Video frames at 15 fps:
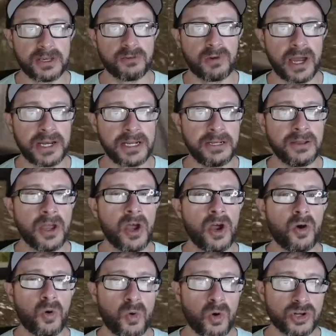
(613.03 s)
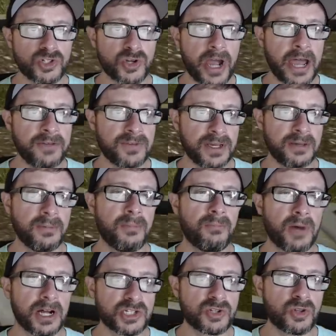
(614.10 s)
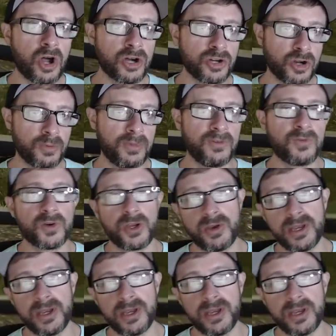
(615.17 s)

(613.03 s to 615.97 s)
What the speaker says: be running or driving much longer before